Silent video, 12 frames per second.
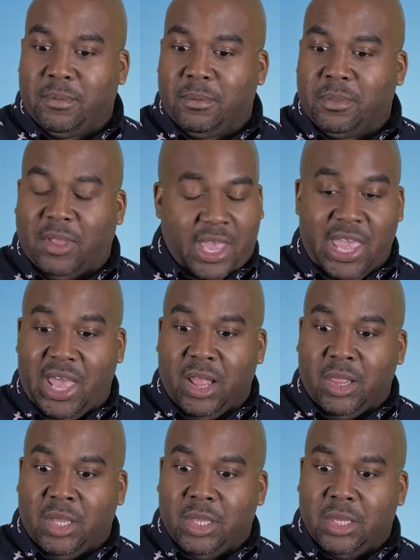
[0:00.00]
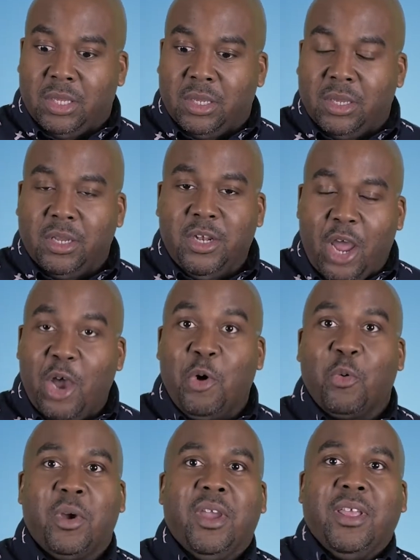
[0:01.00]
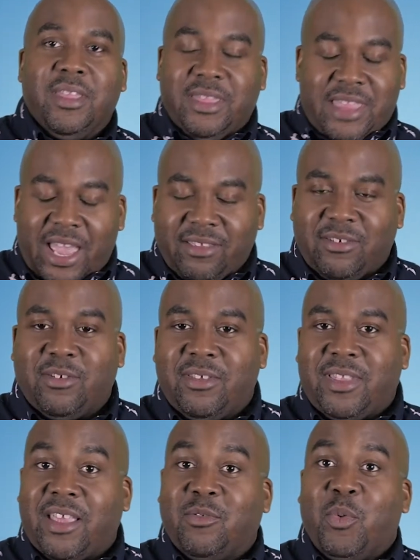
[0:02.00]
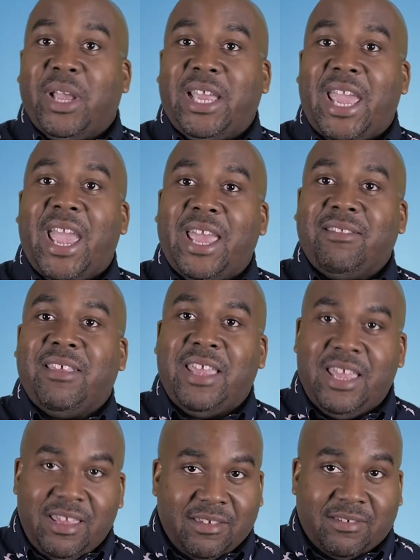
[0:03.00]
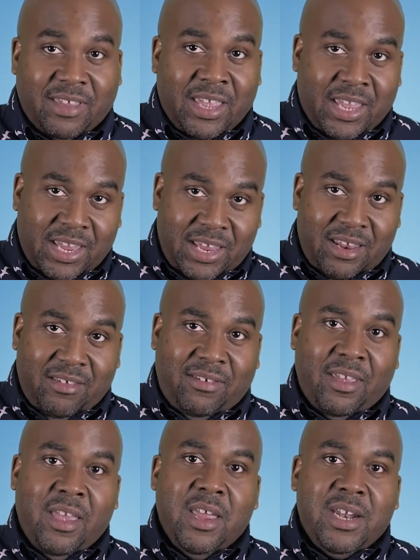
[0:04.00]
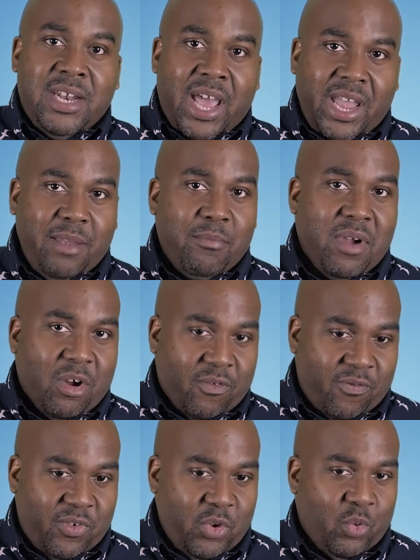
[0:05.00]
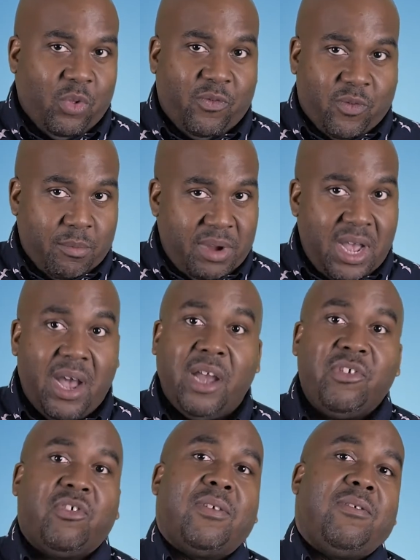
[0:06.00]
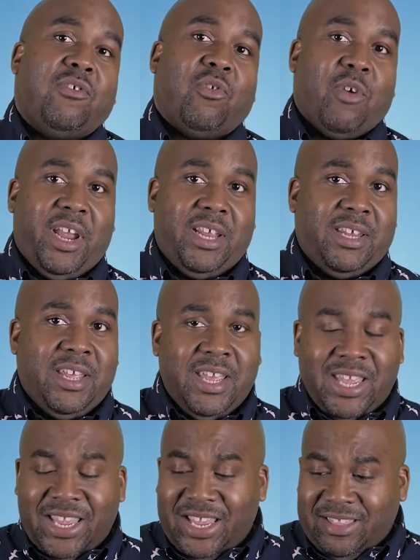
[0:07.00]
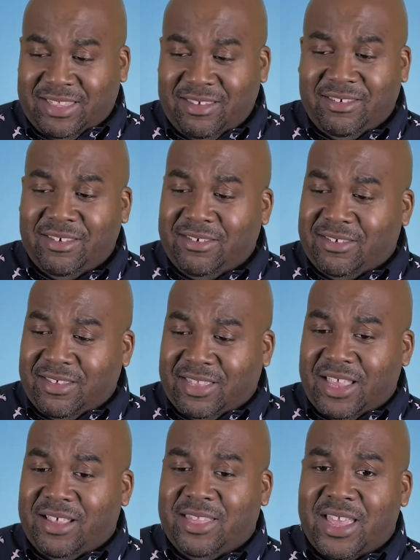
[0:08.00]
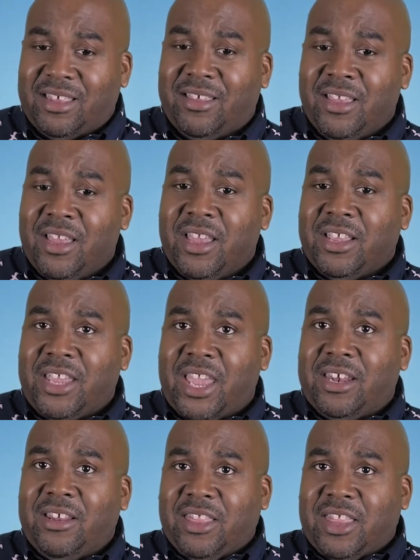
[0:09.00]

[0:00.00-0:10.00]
the hell? No, that's what Cat is. It is nightmare fuel from concentrate. This is the thing that can